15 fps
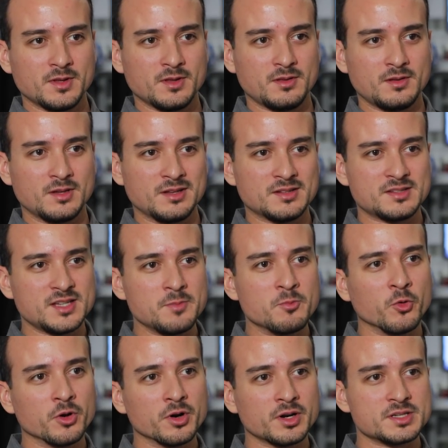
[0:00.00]
I think that the
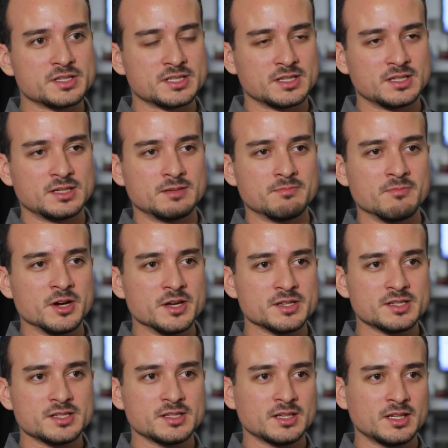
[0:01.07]
teamwork is a
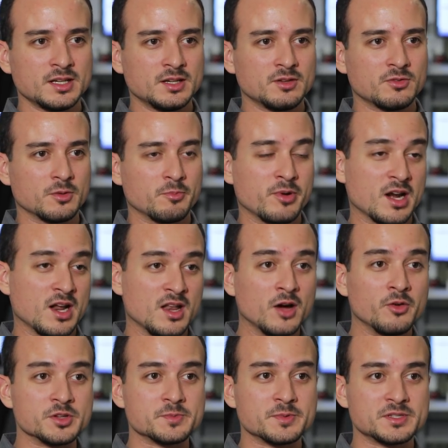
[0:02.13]
must for
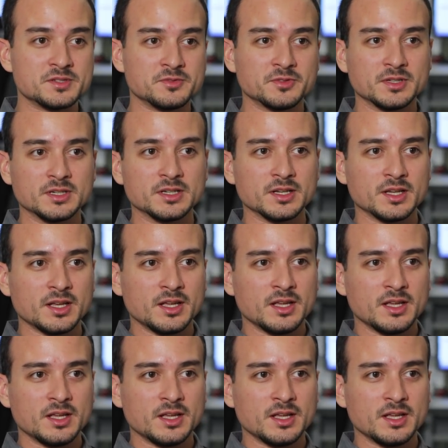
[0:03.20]
Paranal specifically.